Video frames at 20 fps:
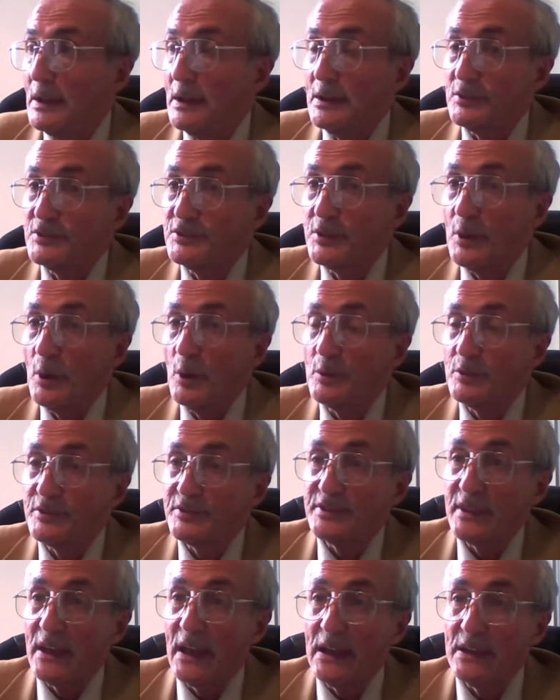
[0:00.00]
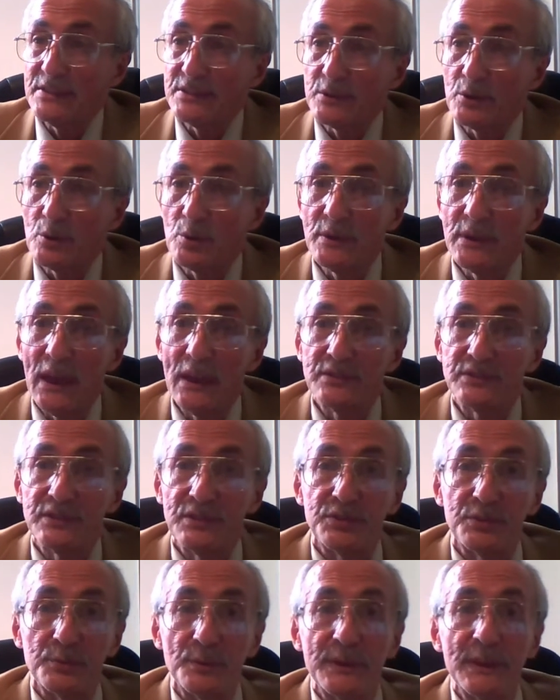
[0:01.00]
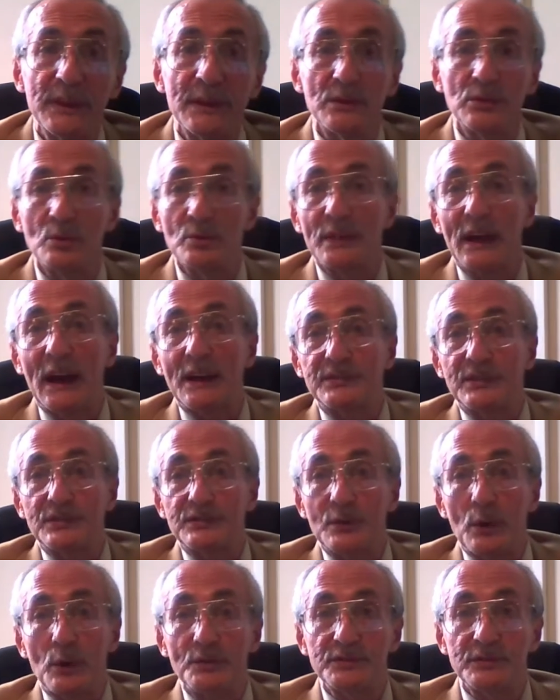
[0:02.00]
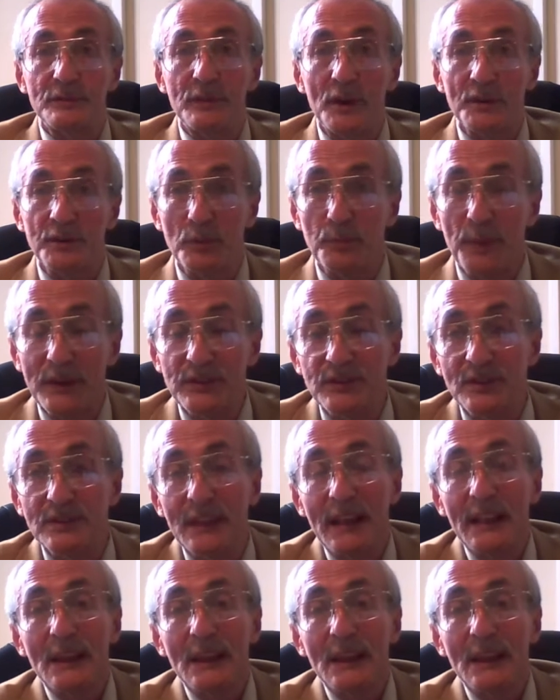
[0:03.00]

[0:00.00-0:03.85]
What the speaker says: zones and created three united zones of occupation,